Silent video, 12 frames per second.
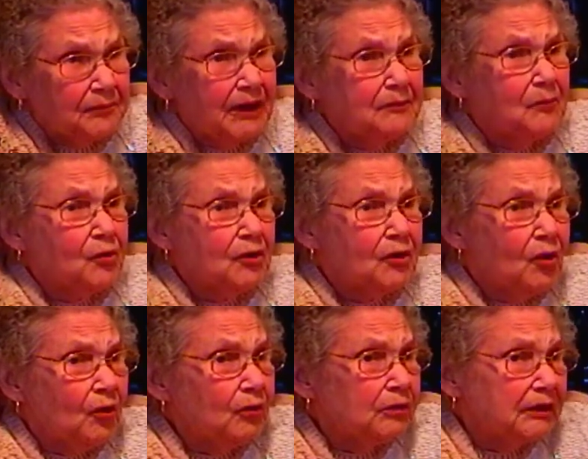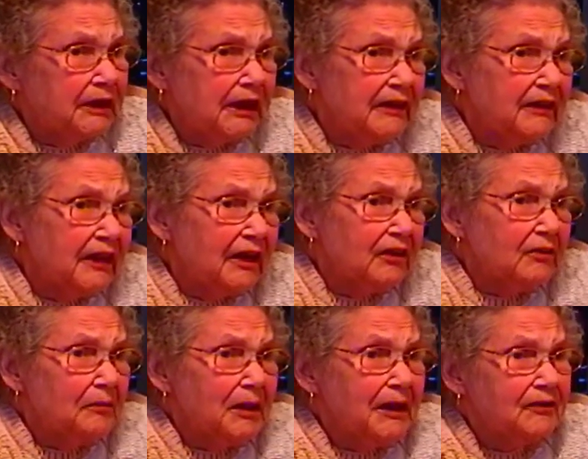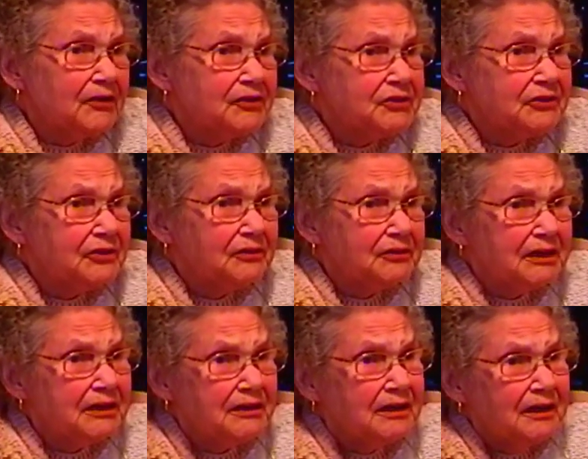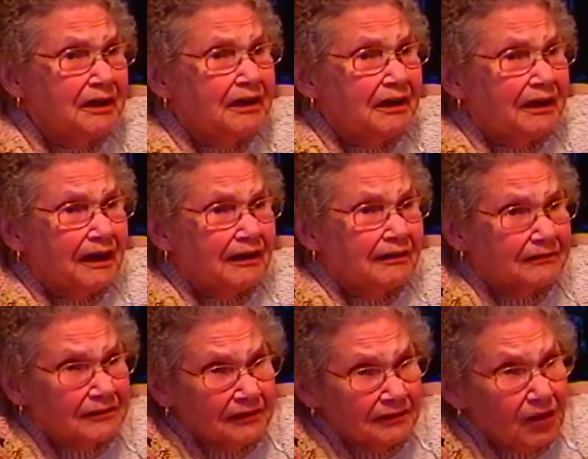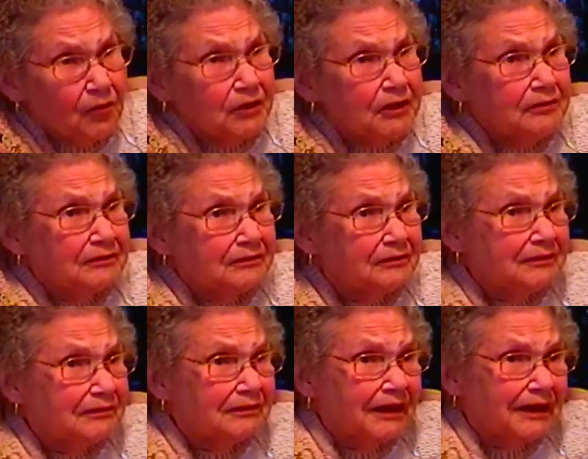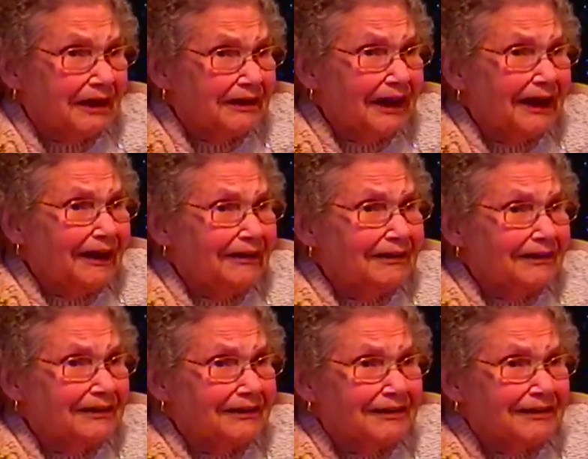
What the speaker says: dig more coal than any of the other miners, you know, and he'd load it, get it out,